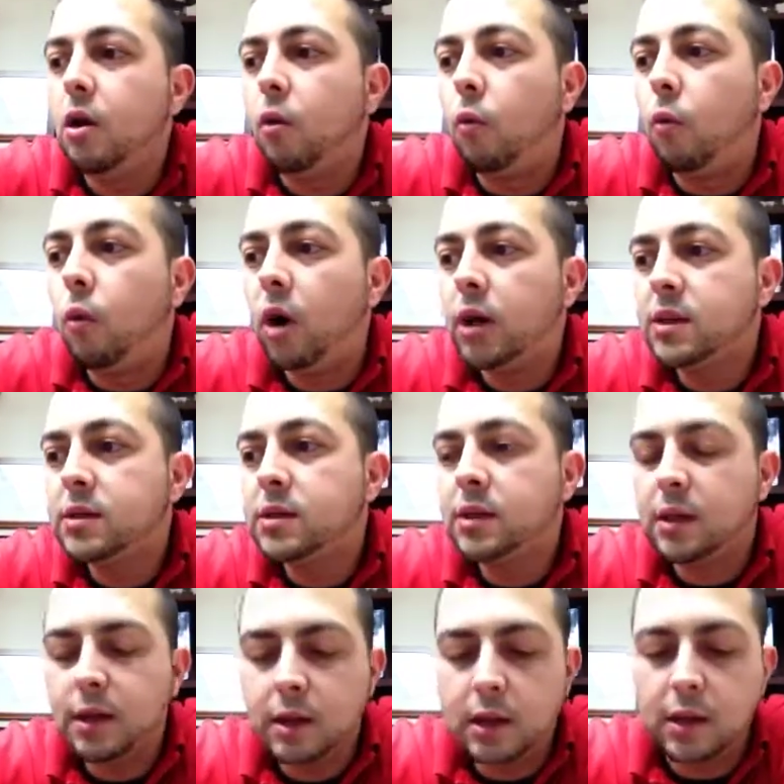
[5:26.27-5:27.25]
Once
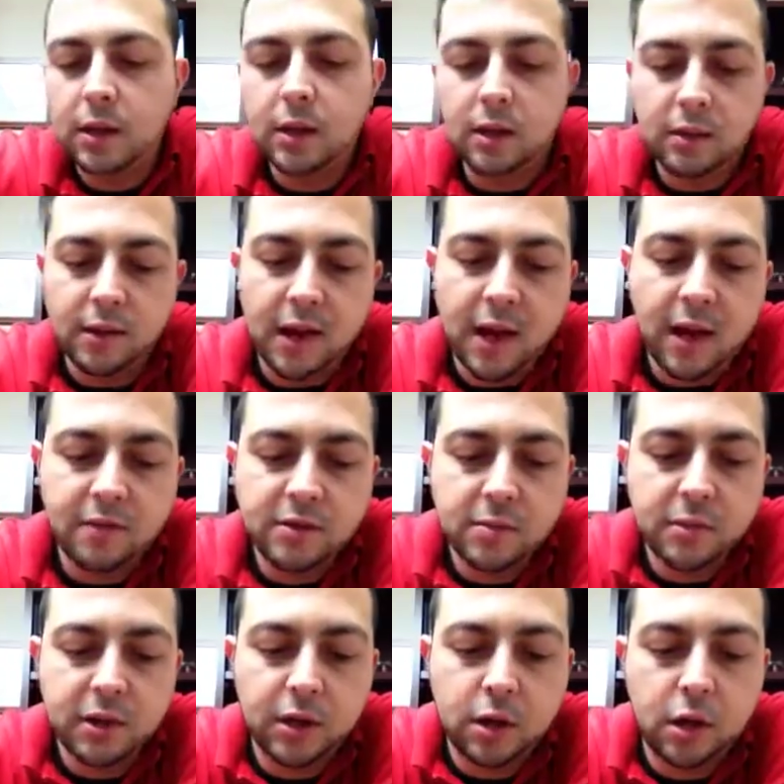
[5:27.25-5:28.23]
they have
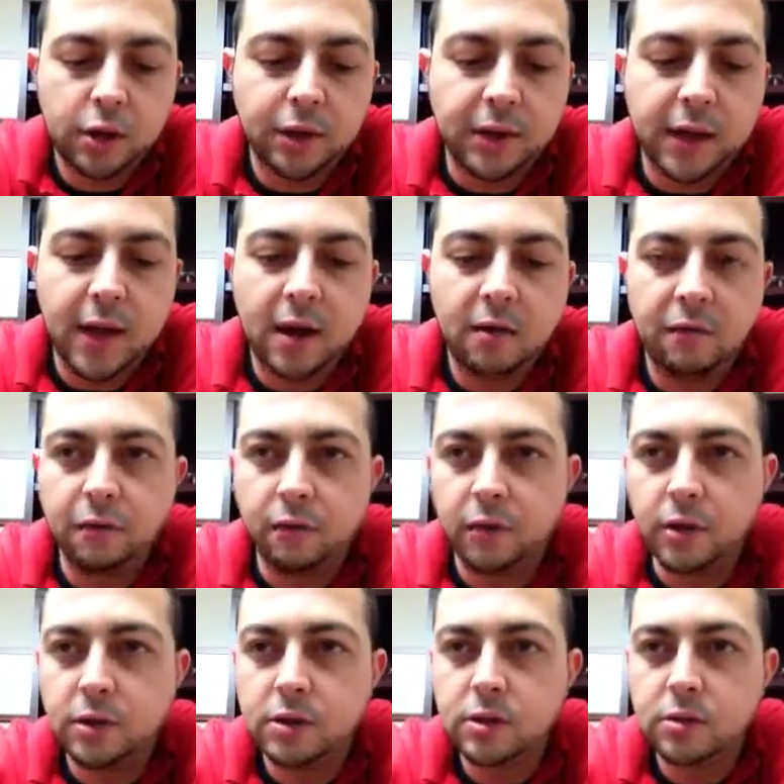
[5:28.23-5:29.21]
something called a data
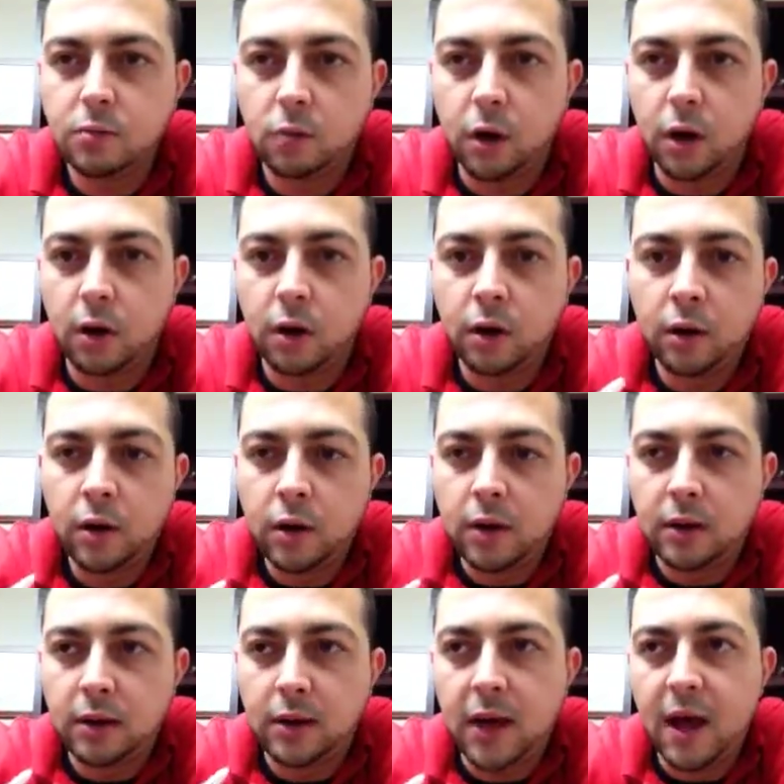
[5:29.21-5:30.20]
freeze, where
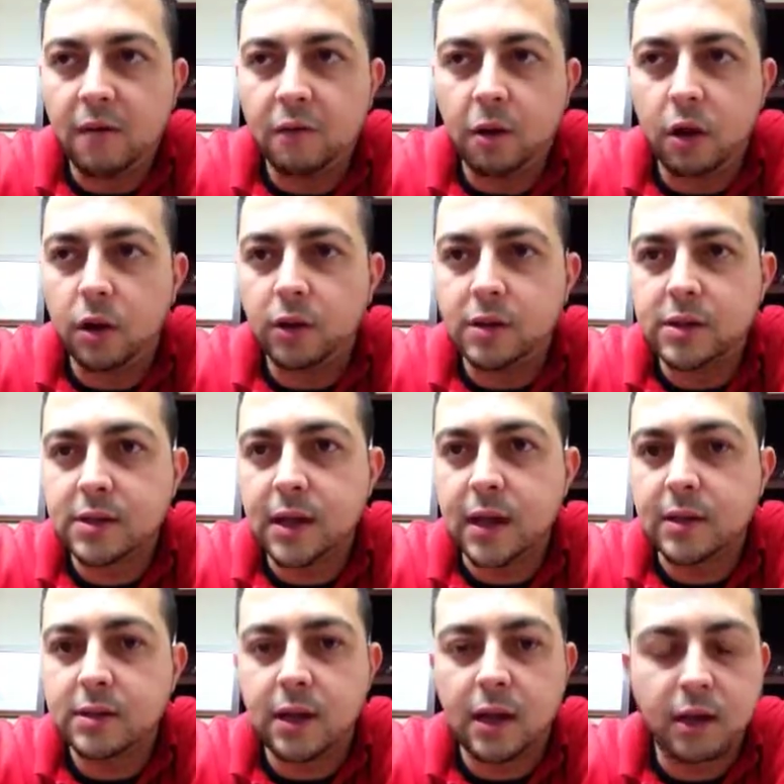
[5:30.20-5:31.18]
they have all the
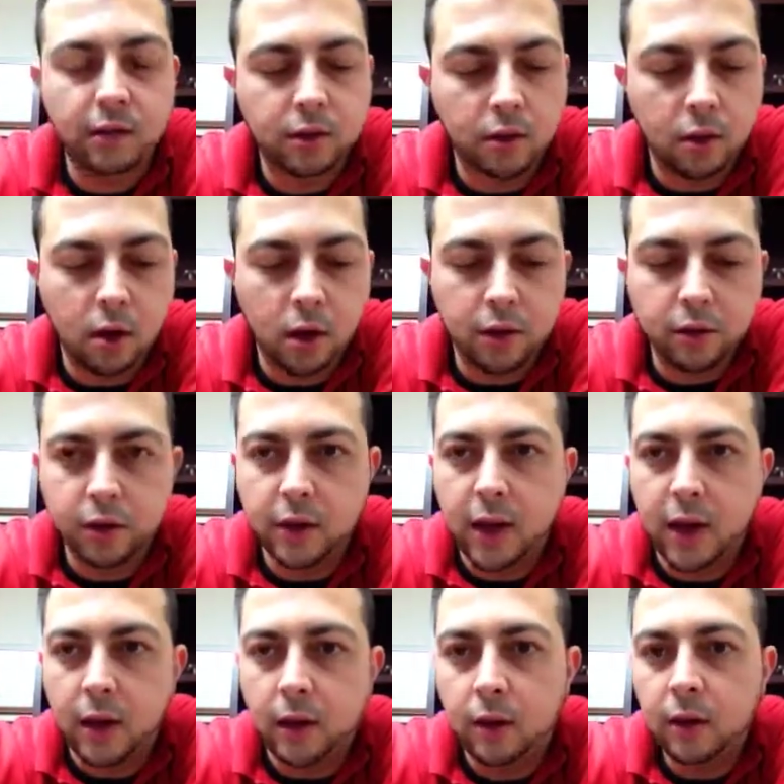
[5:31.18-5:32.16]
sites enter all their
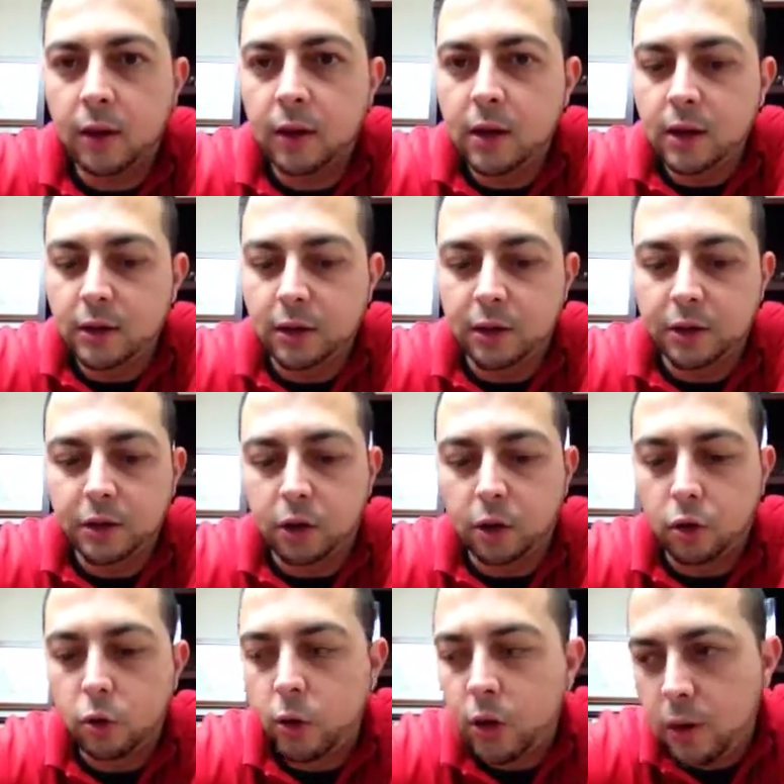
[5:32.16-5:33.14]
data, then they'll
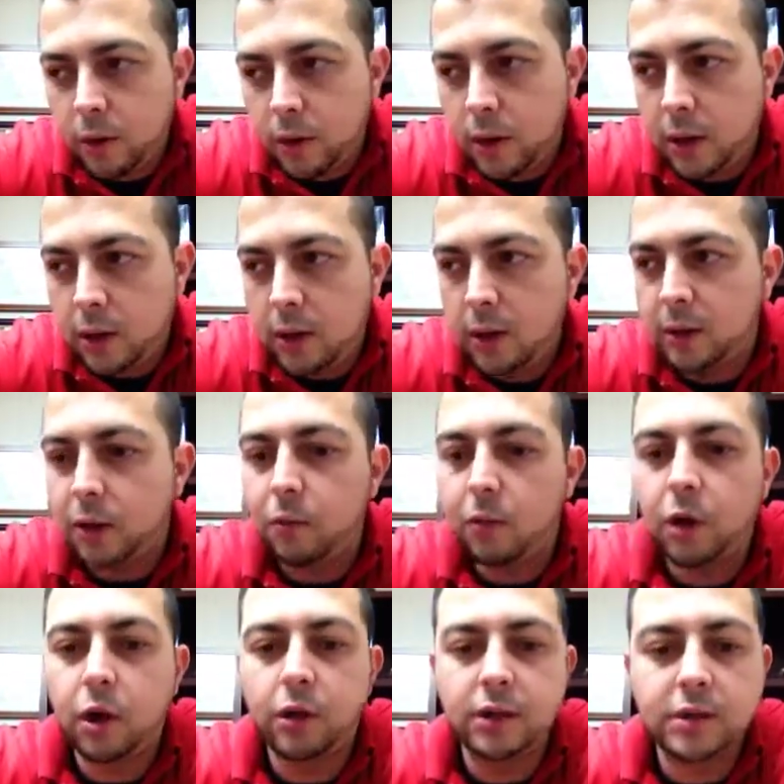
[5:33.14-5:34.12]
query it. They
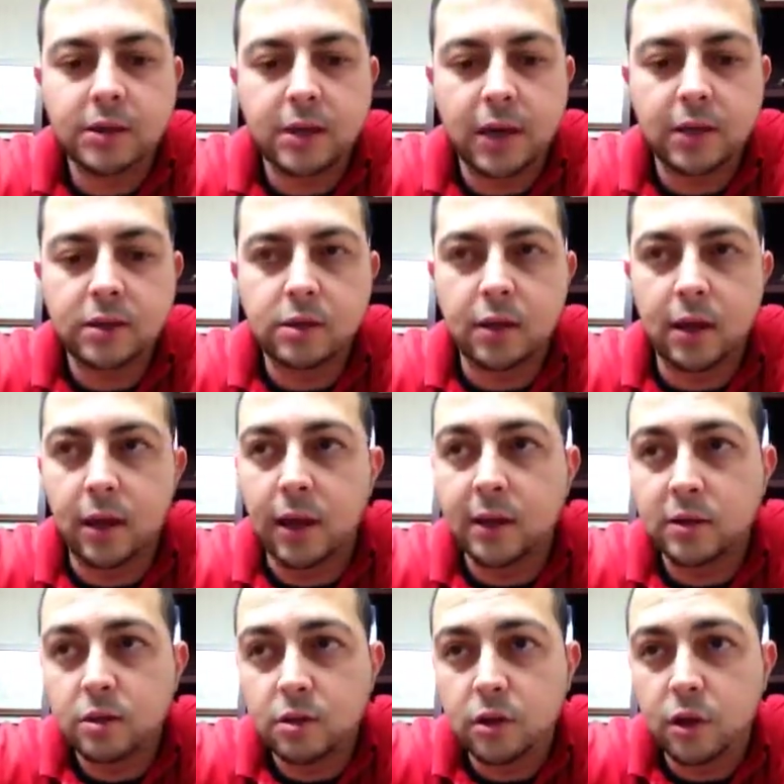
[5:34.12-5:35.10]
want all the sites to
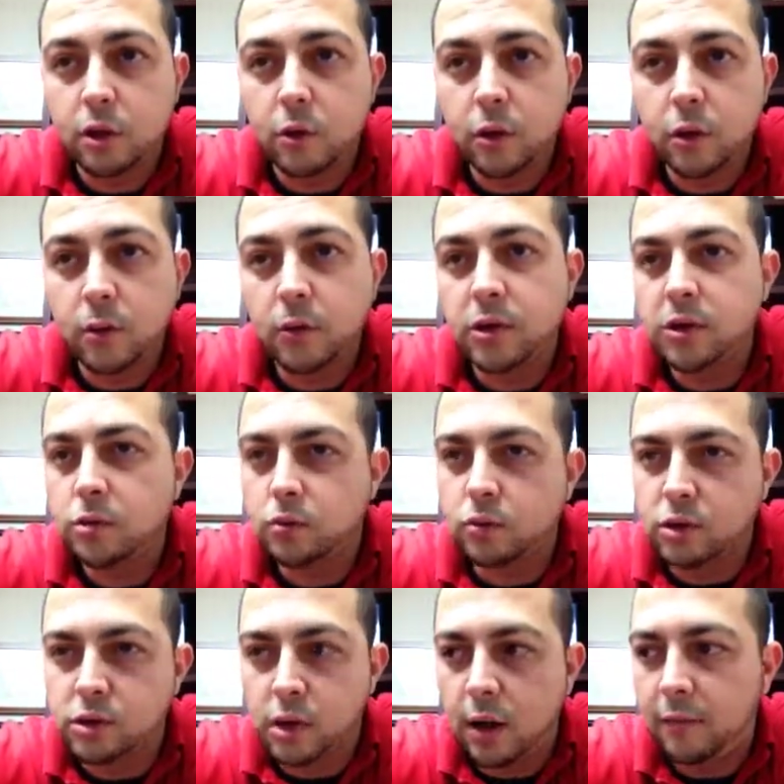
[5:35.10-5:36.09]
answer the queries,
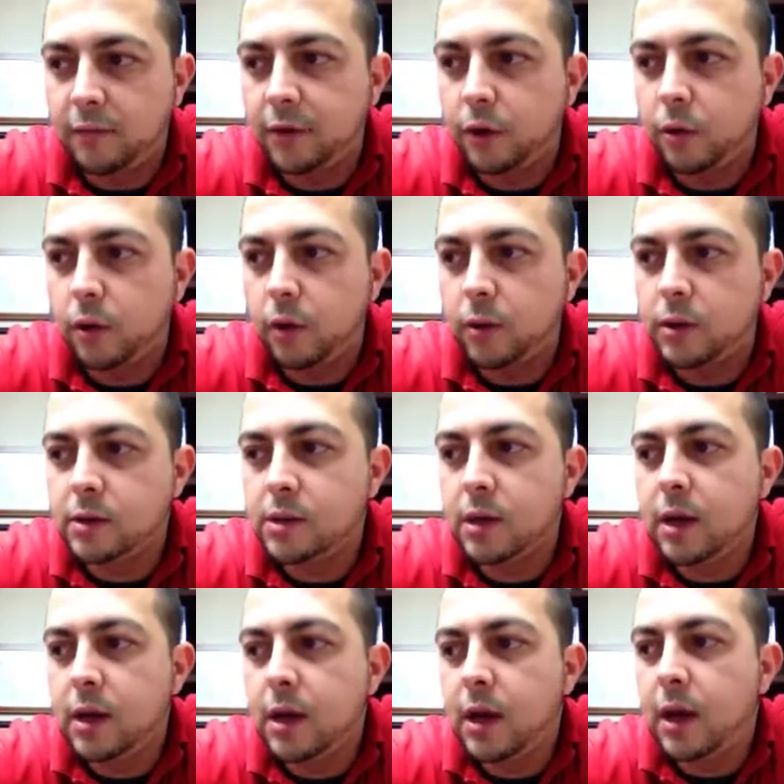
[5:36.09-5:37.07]
resolve the queries,
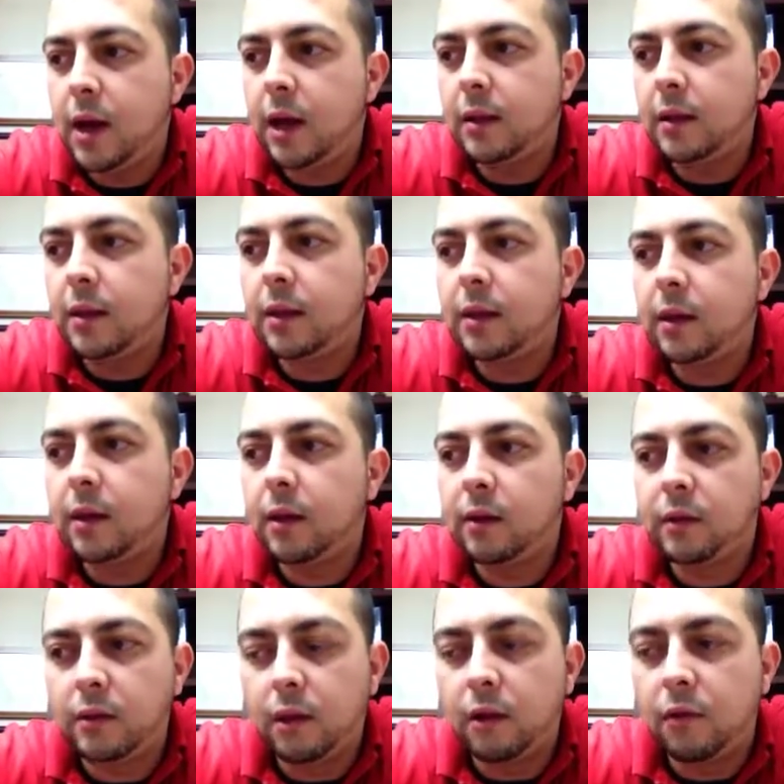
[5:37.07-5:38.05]
and then
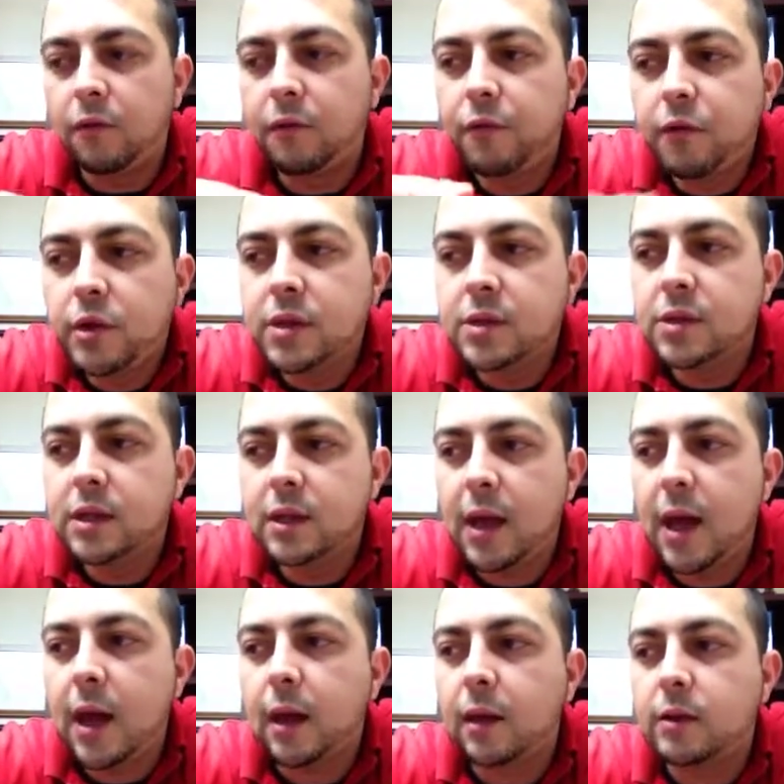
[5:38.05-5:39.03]
they'll freeze the
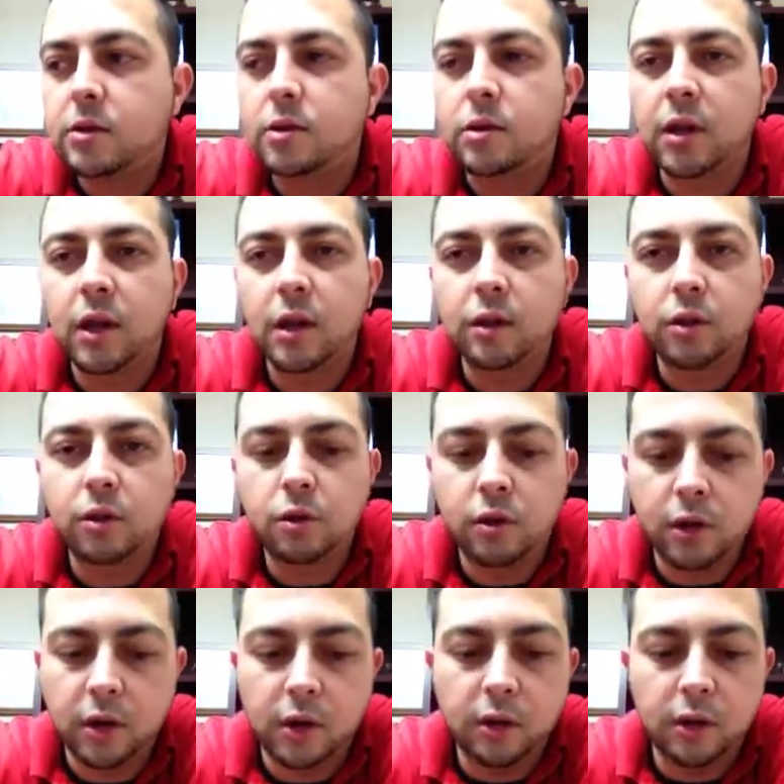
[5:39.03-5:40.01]
data so they can do
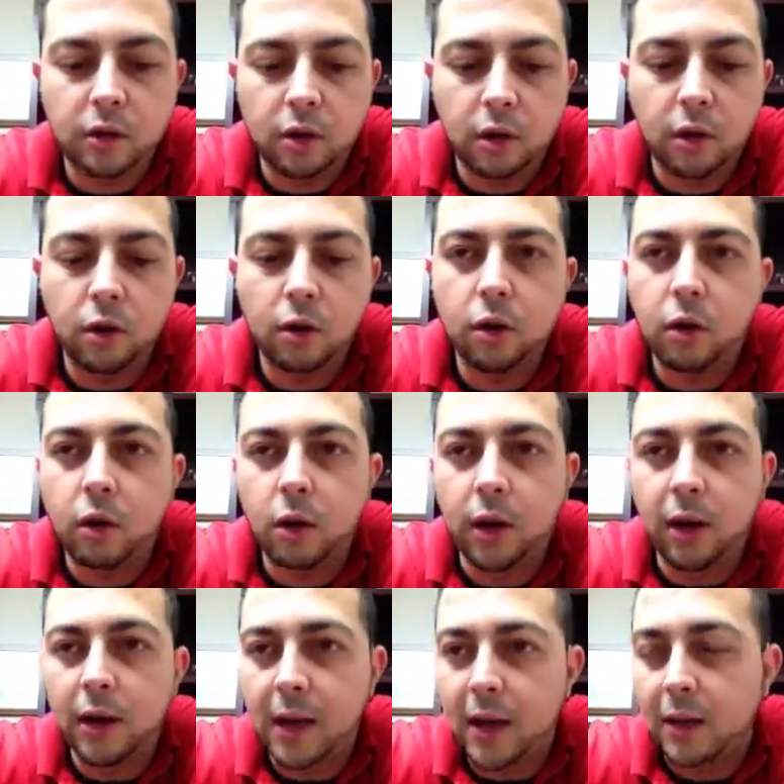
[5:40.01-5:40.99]
an internal
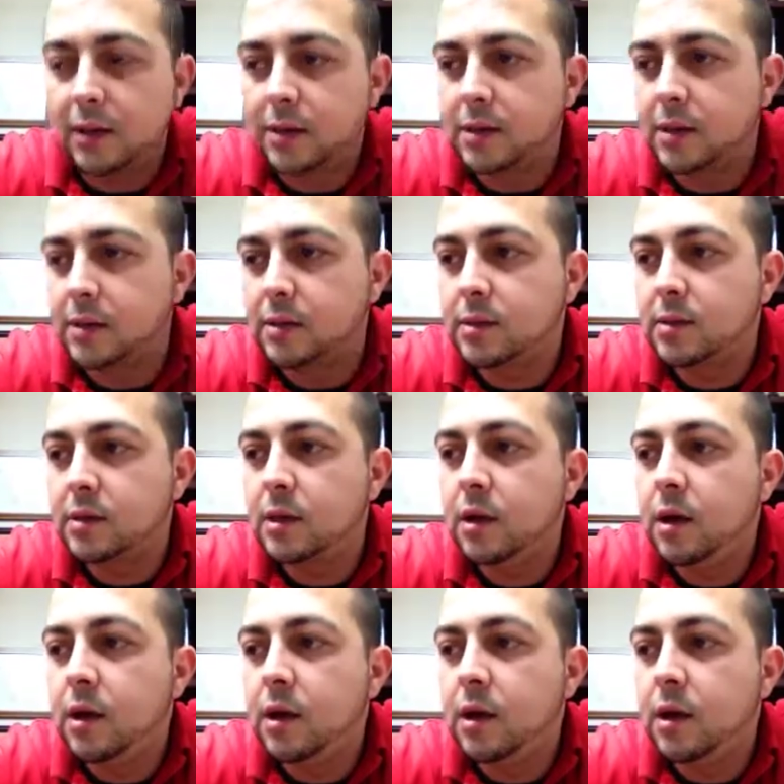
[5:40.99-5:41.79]
analysis.